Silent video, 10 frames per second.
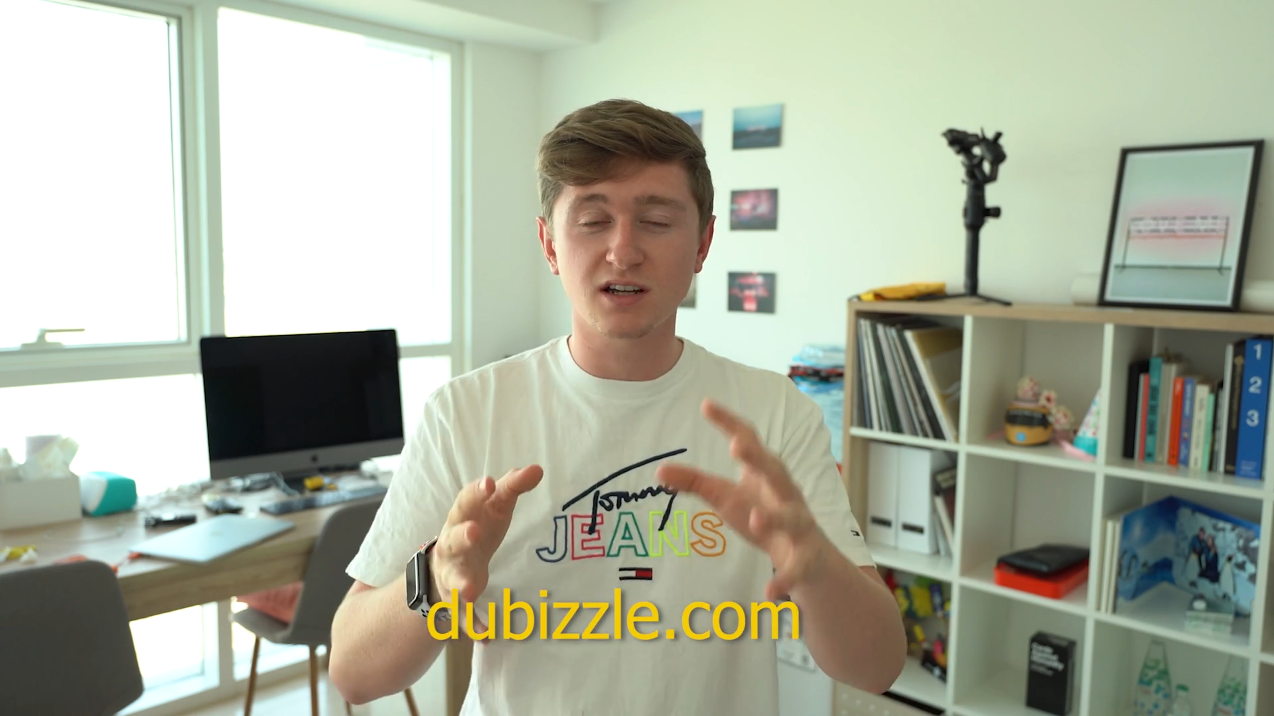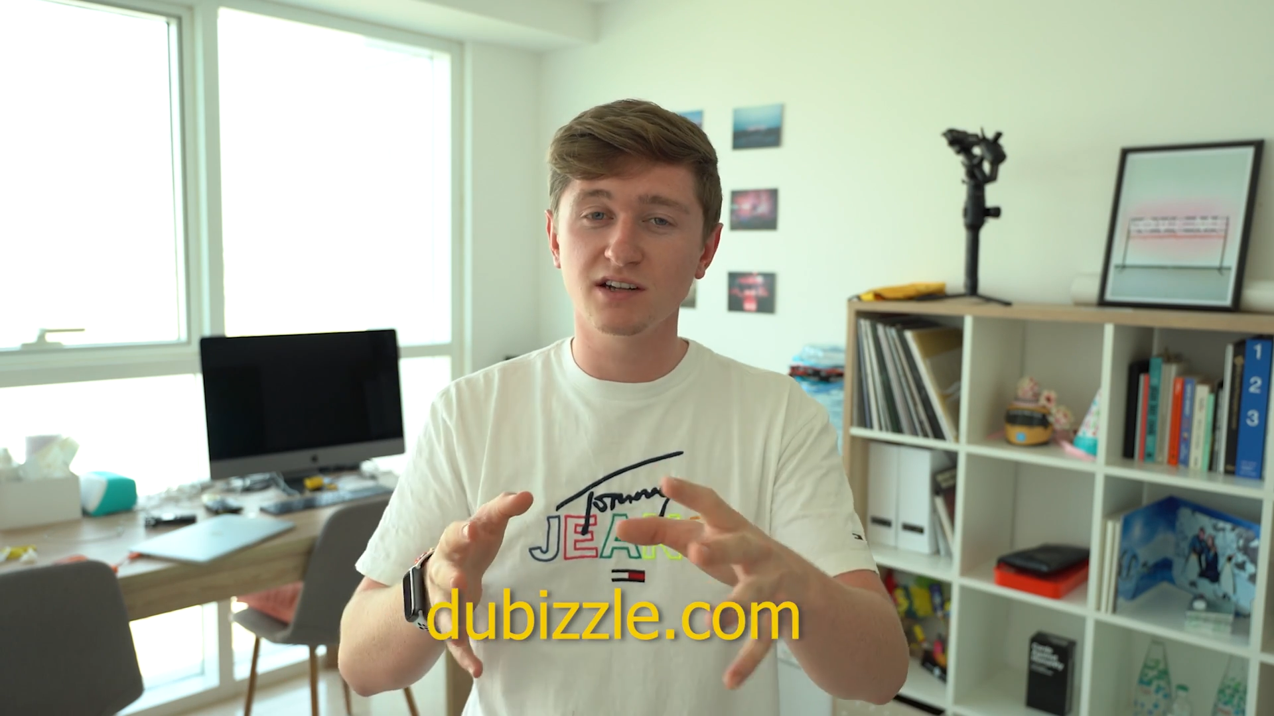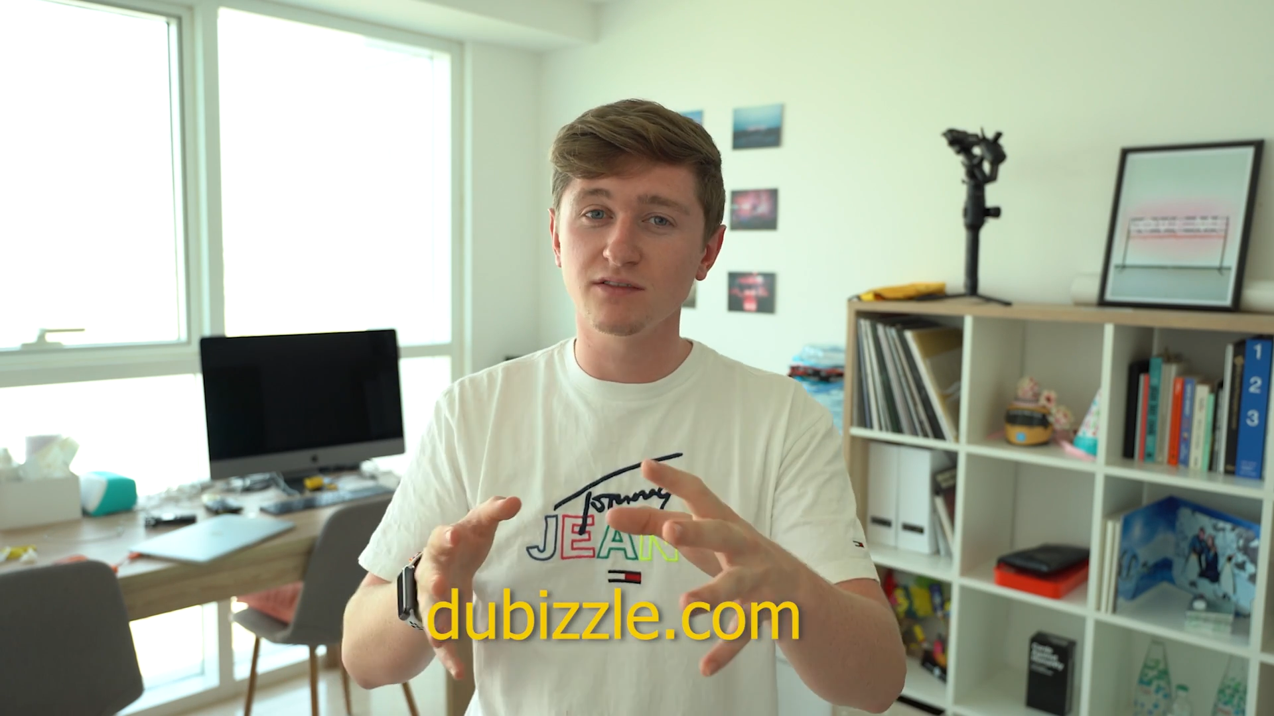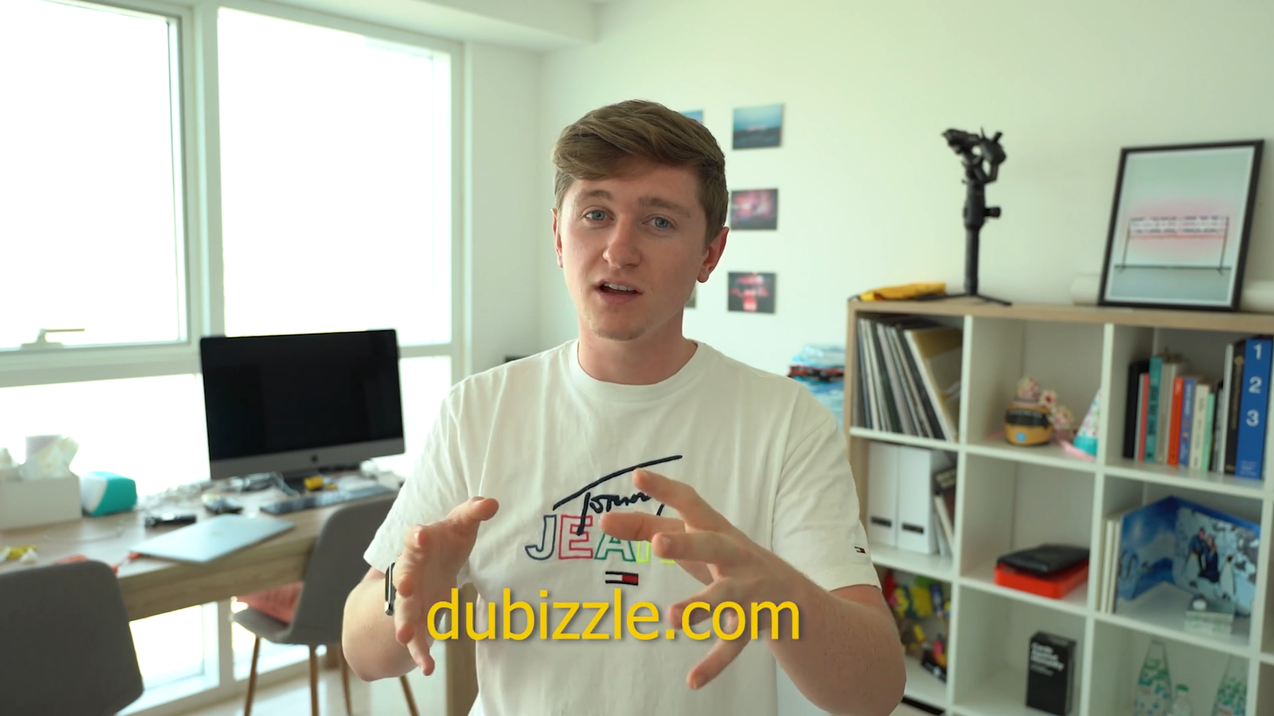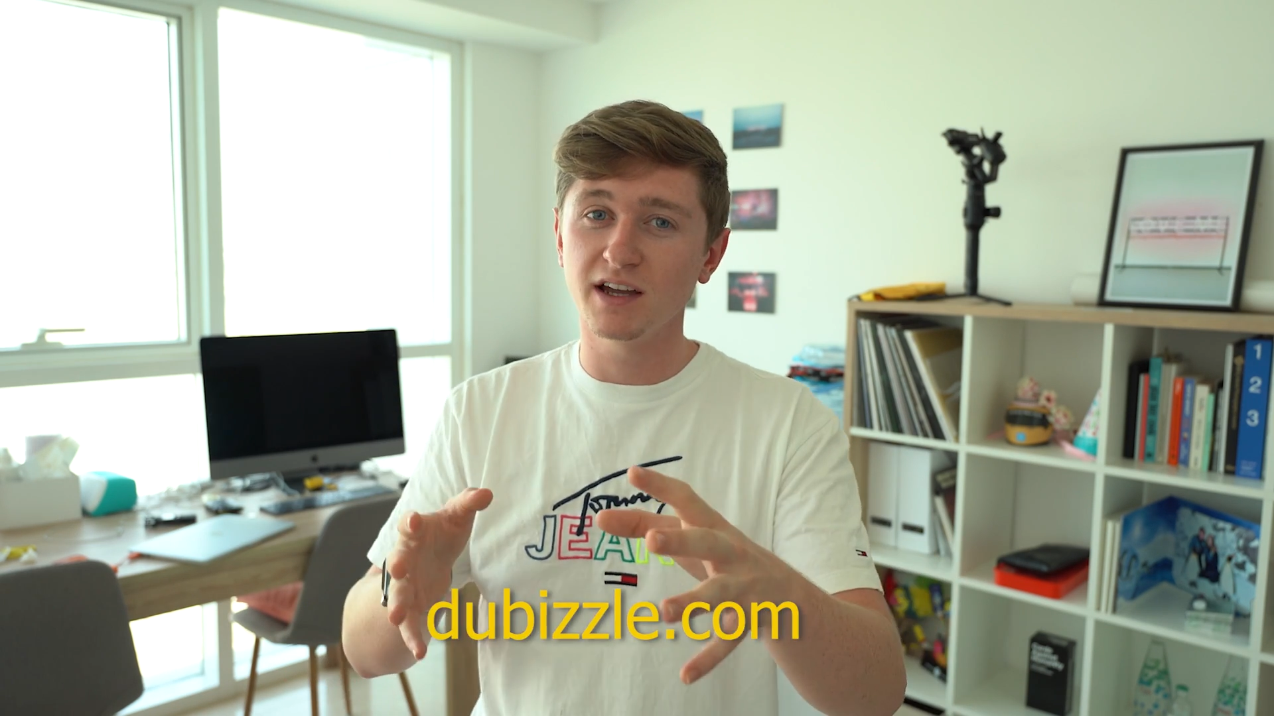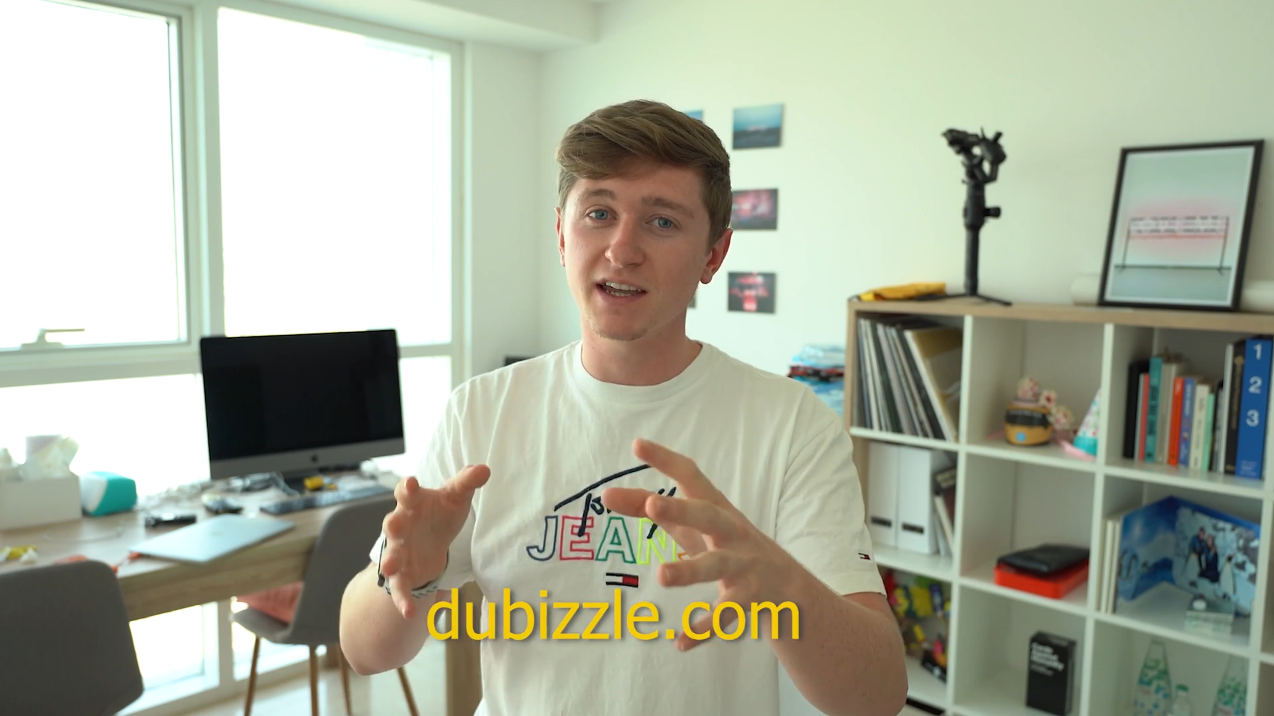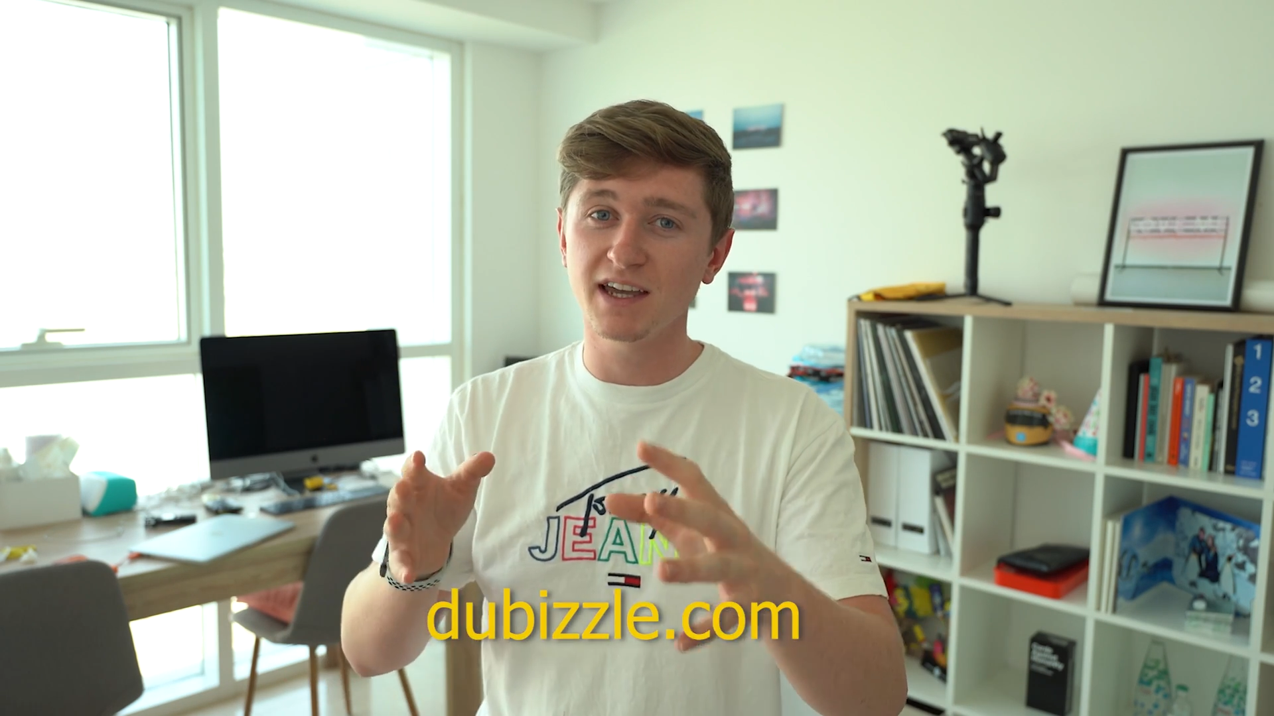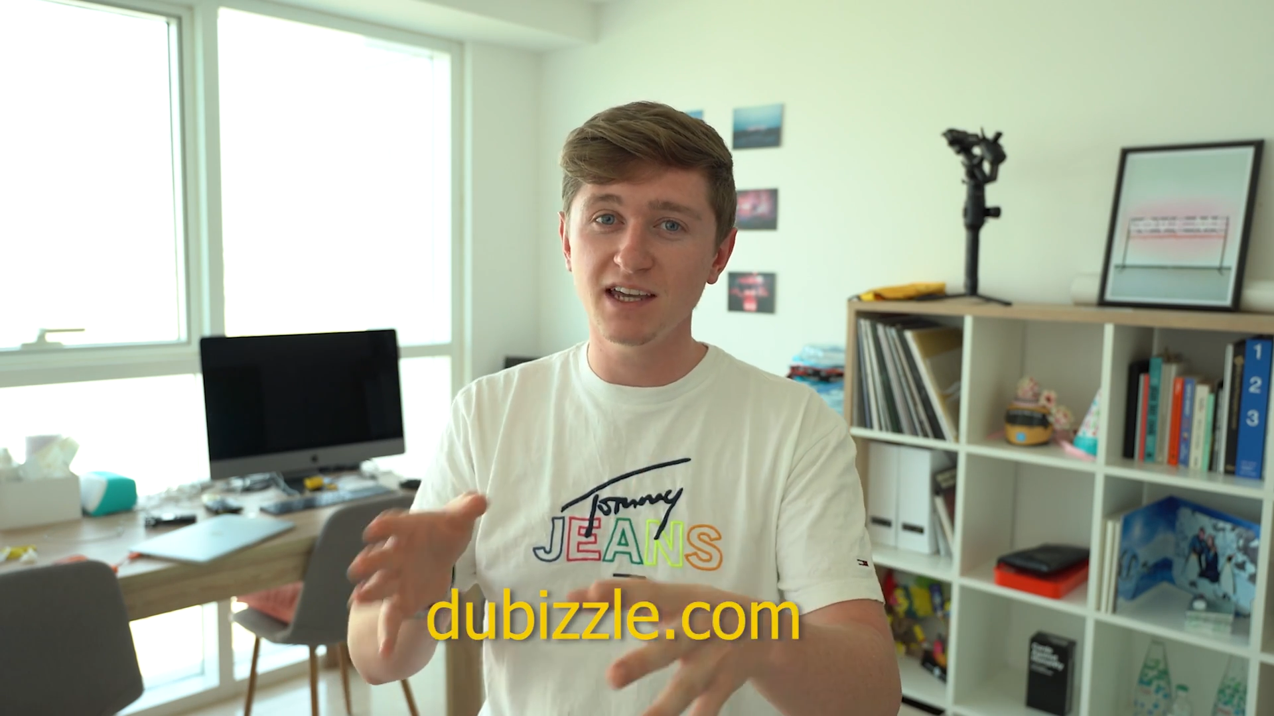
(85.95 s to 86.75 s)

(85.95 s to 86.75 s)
kind of like